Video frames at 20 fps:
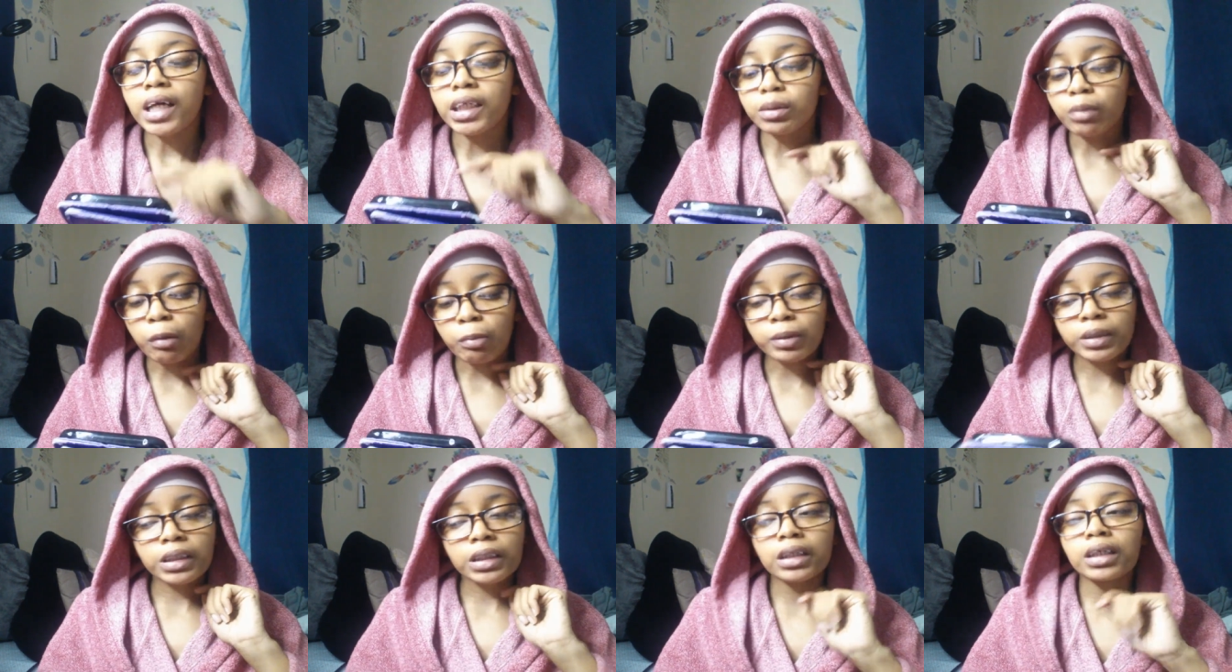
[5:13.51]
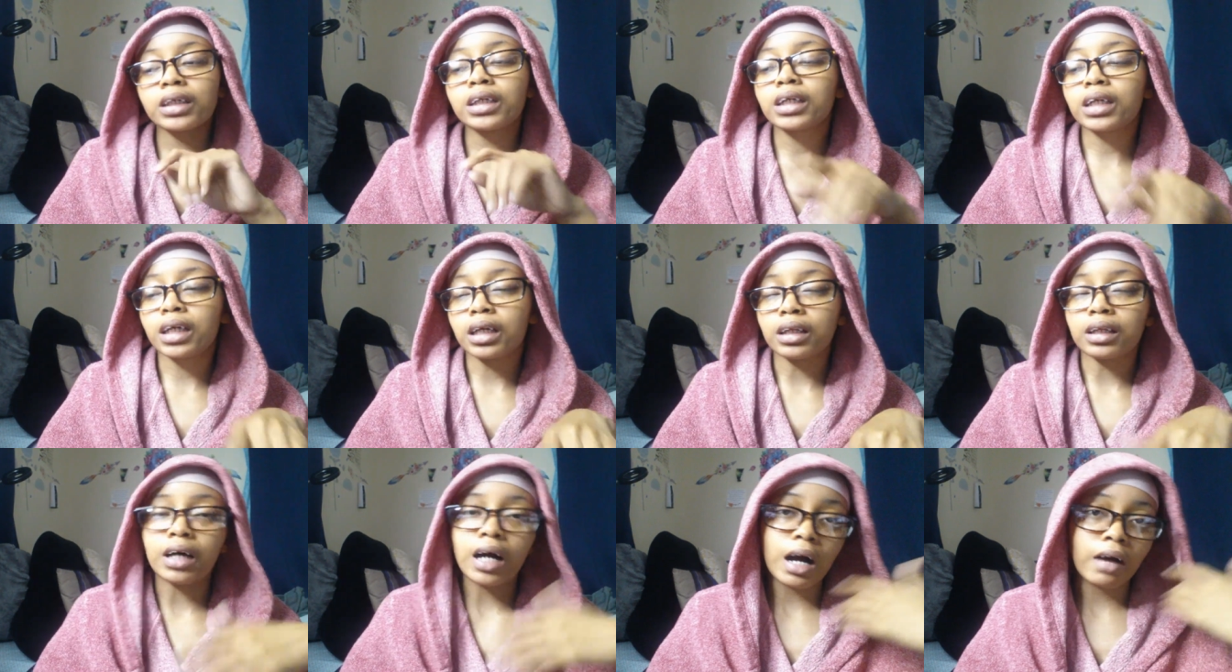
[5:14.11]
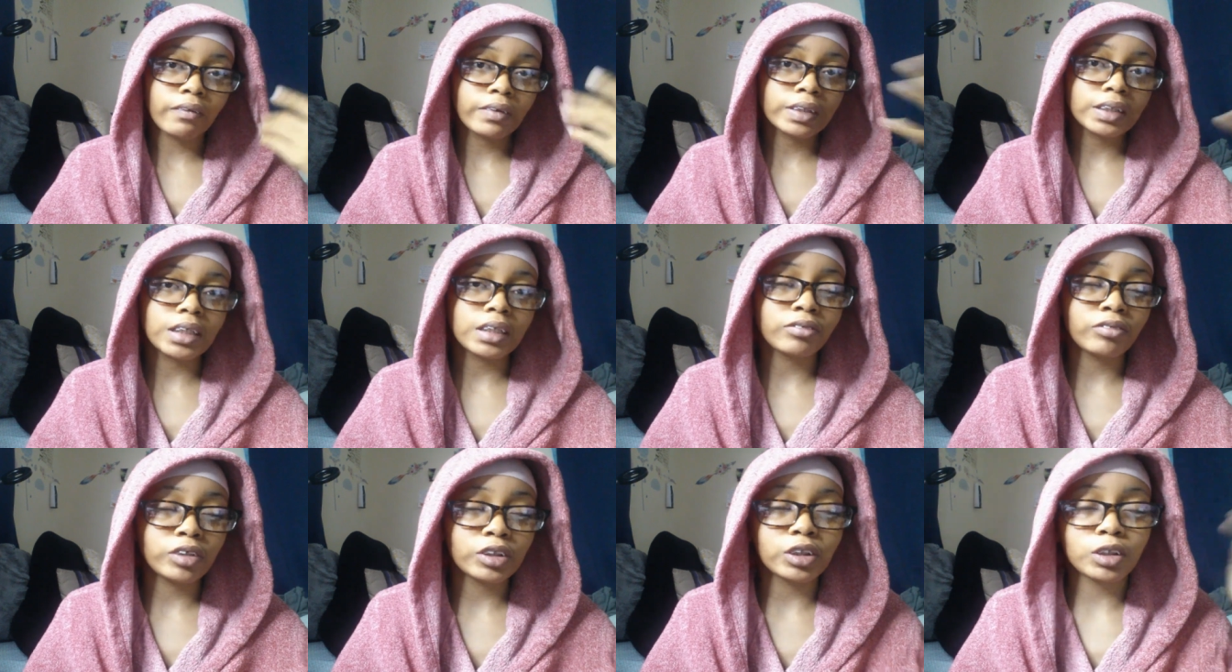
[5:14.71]
it's about Priscilla and Aquila.
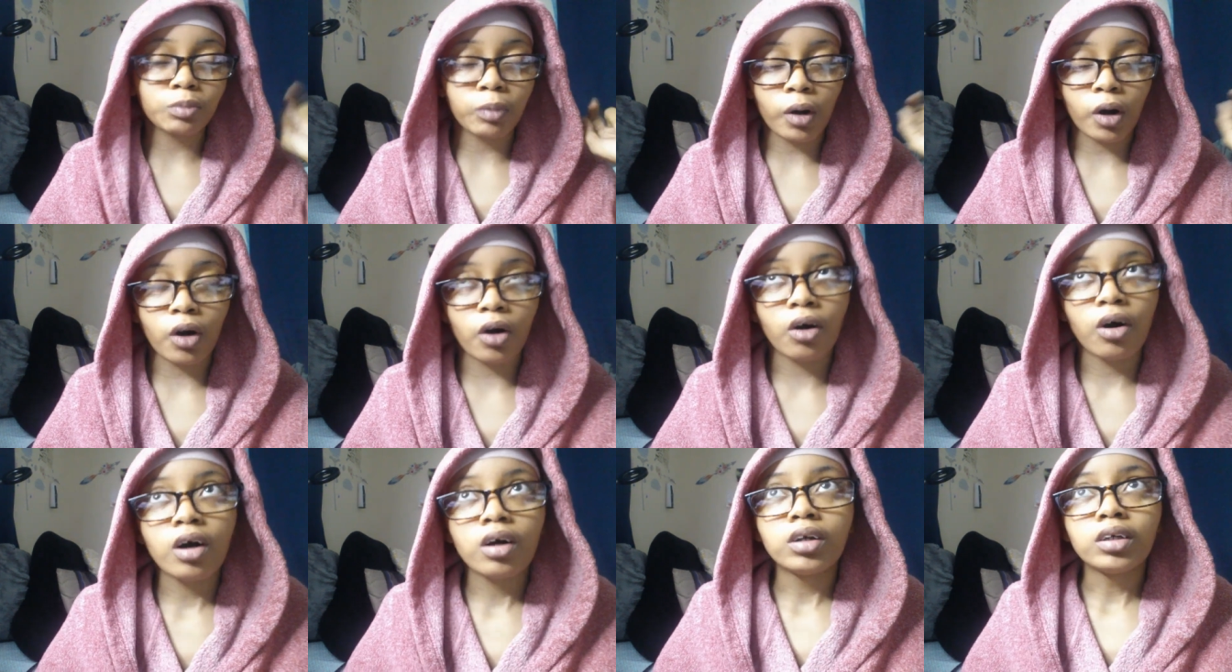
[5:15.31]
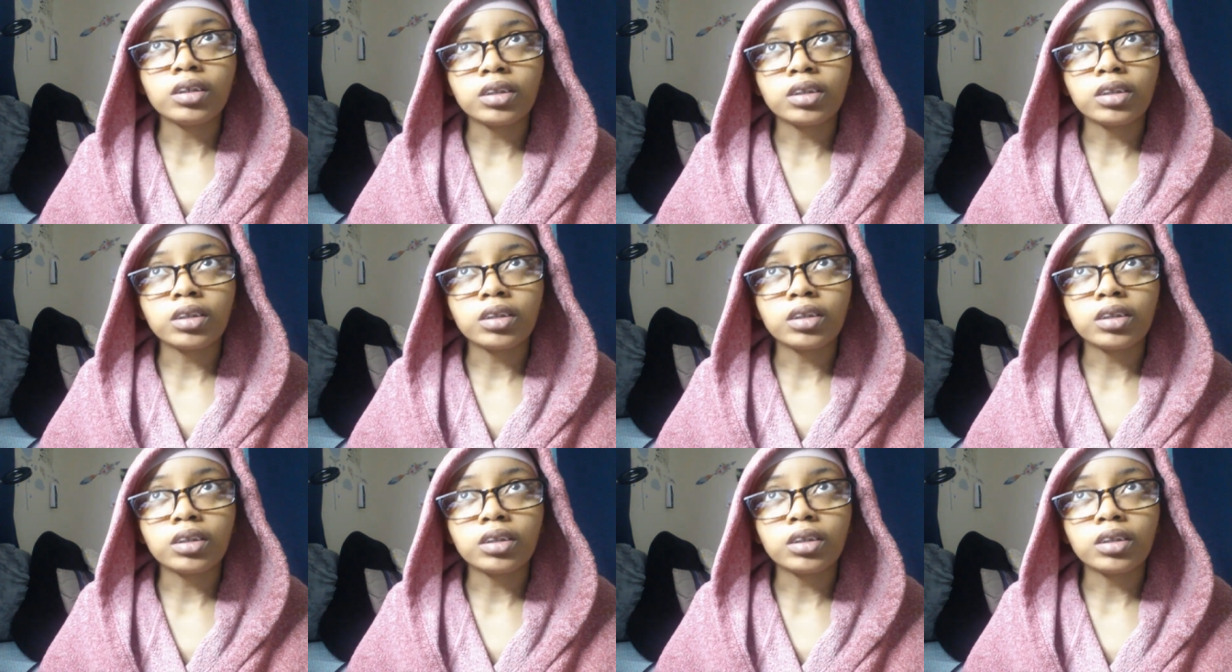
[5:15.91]
obviously it features Paul.